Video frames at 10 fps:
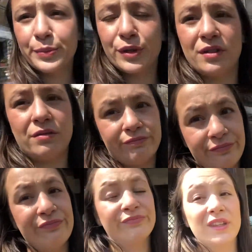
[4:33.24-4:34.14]
but
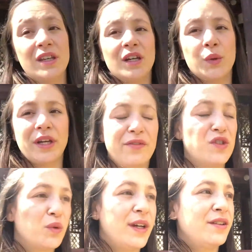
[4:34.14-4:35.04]
we have
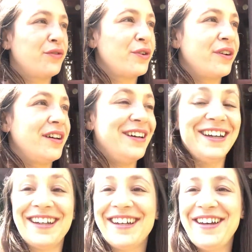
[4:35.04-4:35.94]
to wait for a
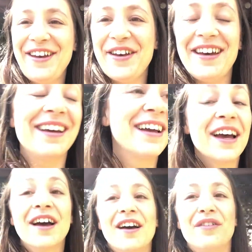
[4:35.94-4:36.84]

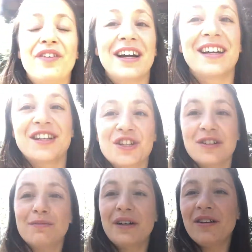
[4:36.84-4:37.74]

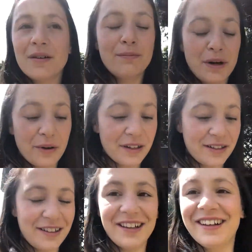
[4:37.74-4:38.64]
financial
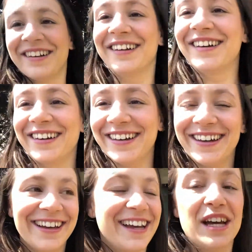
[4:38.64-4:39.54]
miracle.
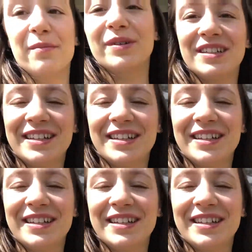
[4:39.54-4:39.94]
But